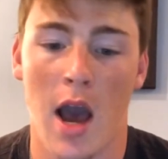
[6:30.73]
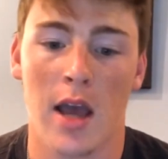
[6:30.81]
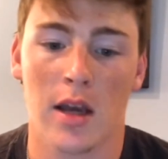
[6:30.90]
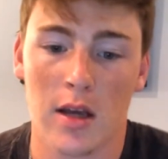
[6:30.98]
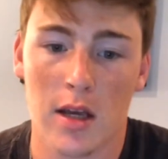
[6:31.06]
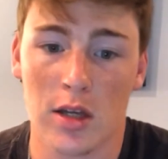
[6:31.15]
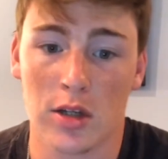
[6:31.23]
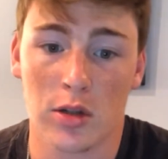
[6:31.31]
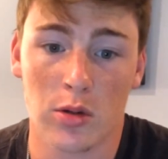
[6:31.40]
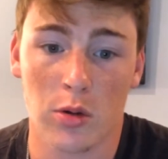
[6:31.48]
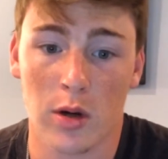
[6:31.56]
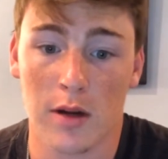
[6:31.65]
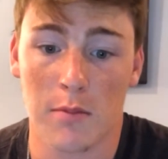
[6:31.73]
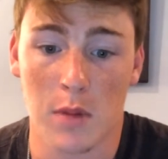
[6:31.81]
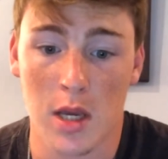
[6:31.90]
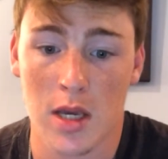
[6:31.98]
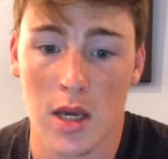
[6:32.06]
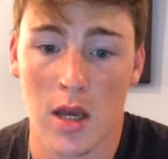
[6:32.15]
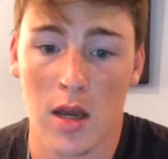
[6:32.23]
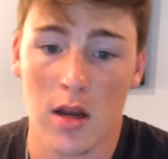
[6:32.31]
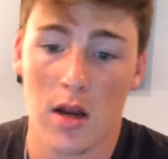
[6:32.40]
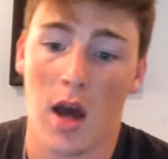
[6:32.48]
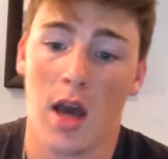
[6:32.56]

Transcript: I enjoyed making it.